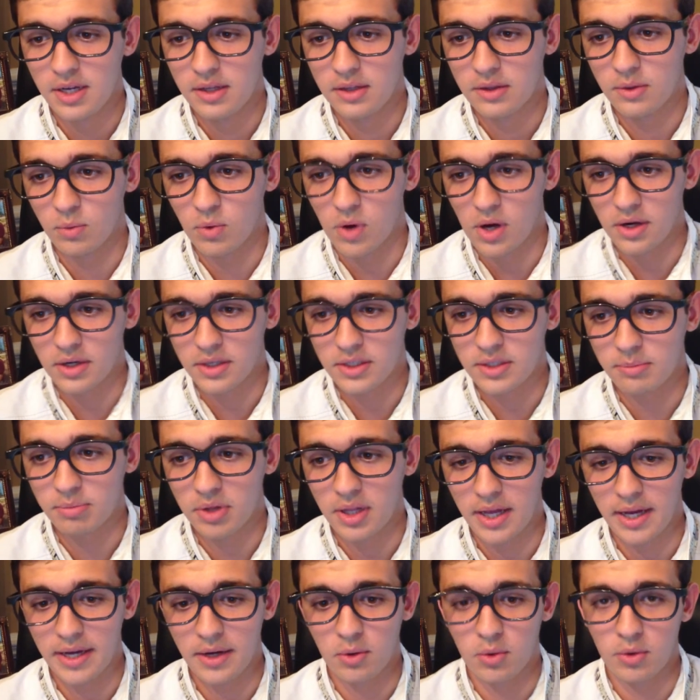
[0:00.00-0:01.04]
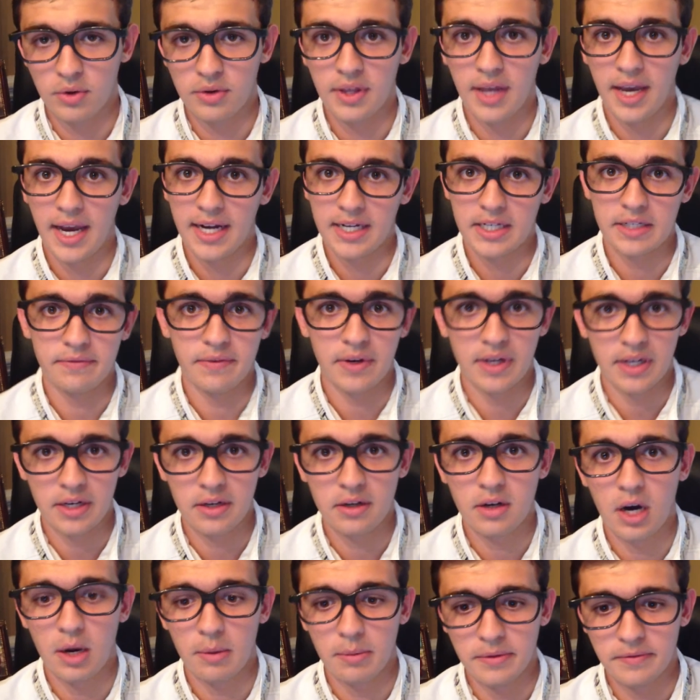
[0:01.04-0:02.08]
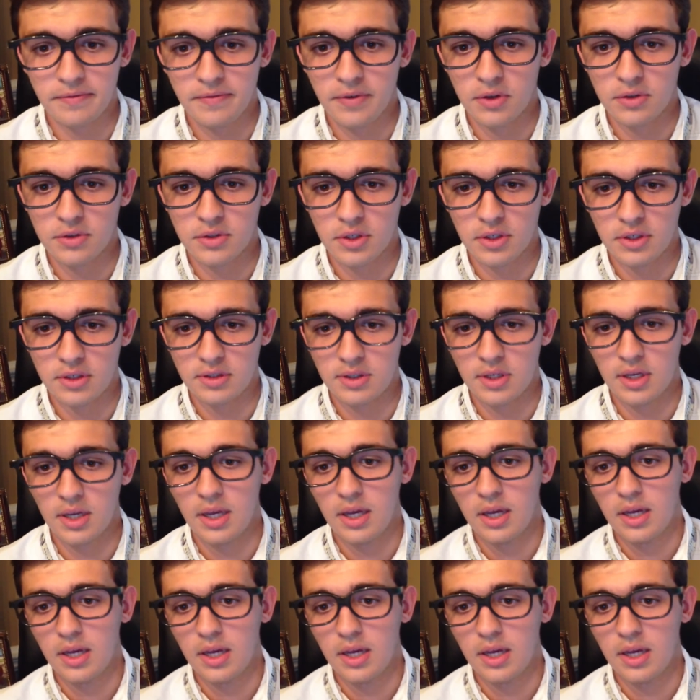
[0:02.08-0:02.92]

the water supply or the activated carbon filters.